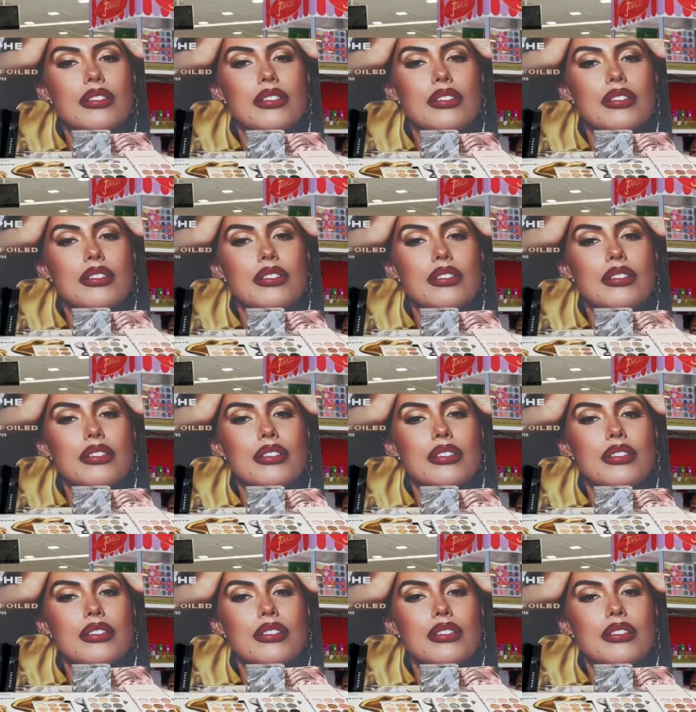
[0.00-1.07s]

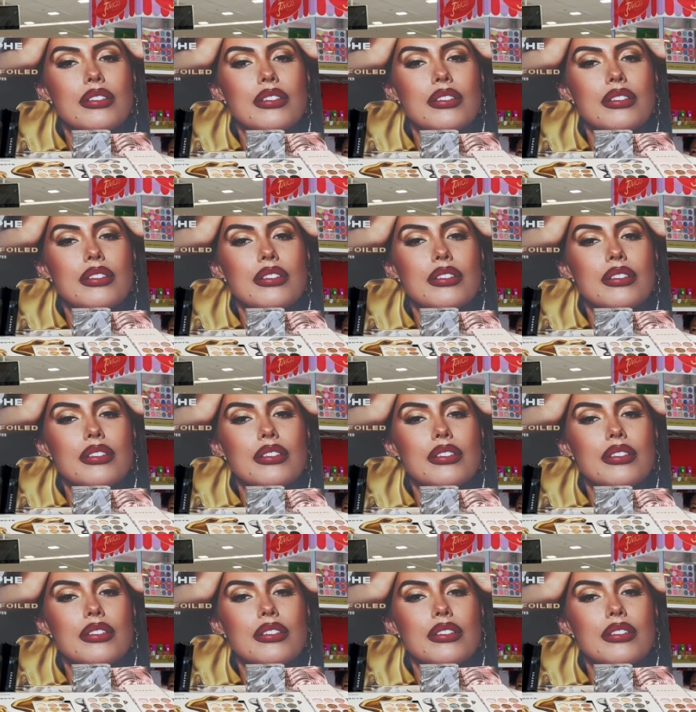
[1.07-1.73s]
No one is speaking in this clip.